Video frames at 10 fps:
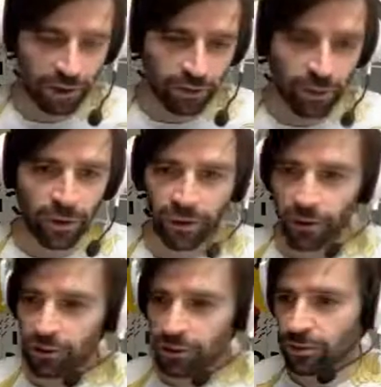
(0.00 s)
Having a mirror
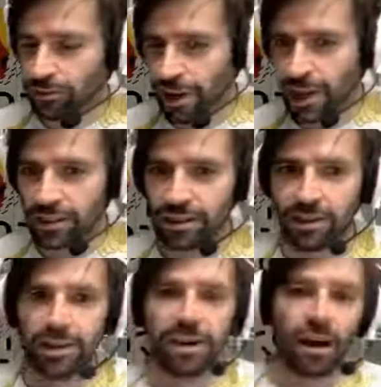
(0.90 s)
coach was great.
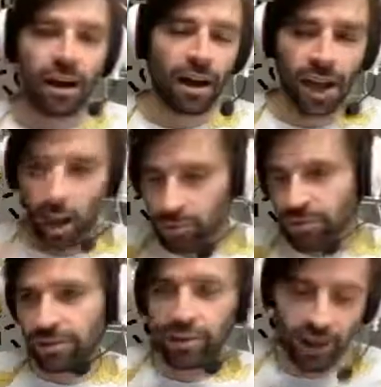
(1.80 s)
It
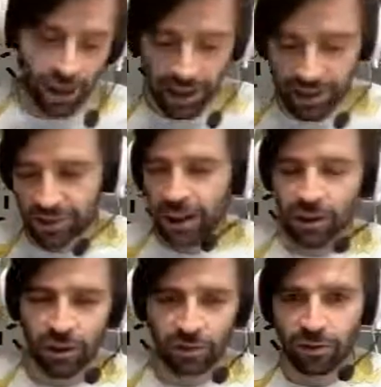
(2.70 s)
helped
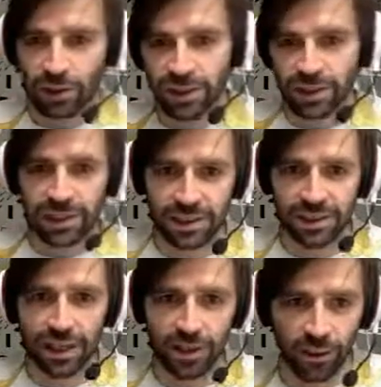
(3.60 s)
extend your voice and
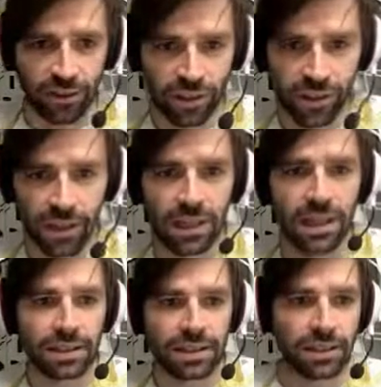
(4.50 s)
extend your vision,
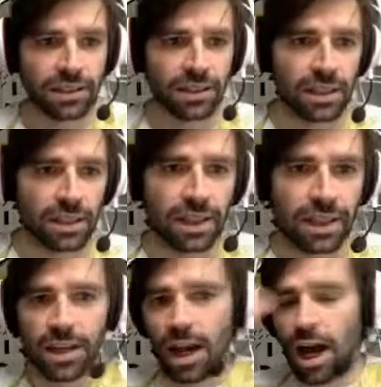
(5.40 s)
essentially.
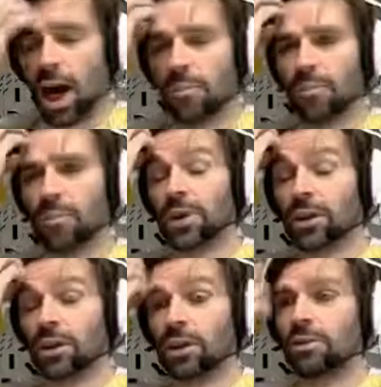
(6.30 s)
But
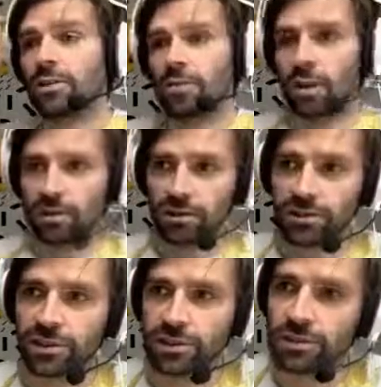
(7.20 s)
a lot of the
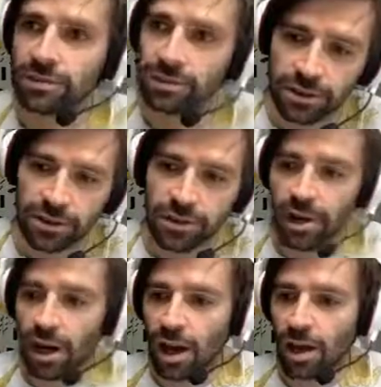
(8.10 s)
roles
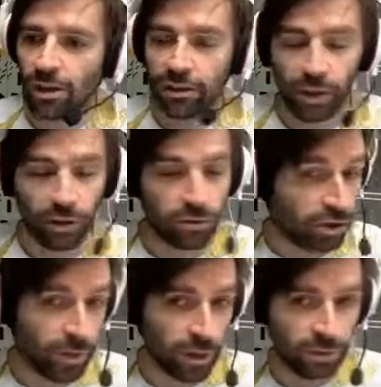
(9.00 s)
that those
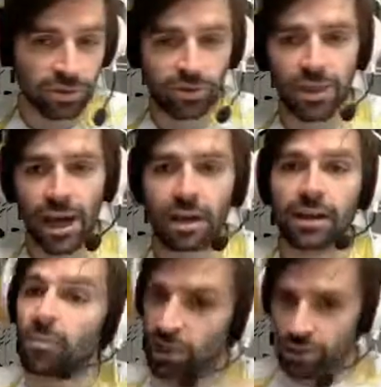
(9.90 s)
two people do now
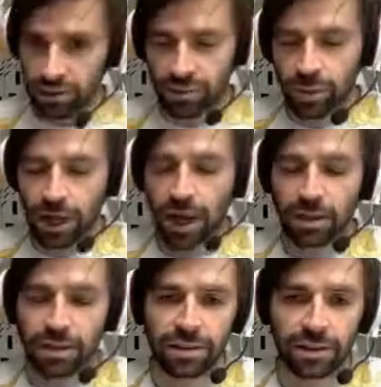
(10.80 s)
can be spread
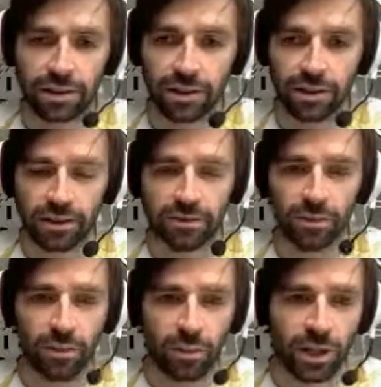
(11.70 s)
out into the
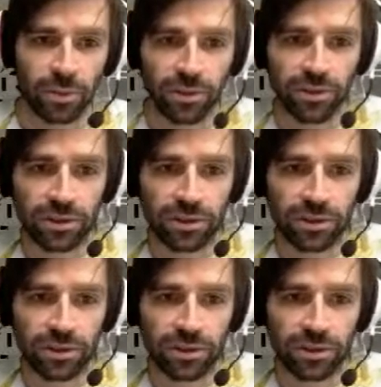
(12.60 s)
four people.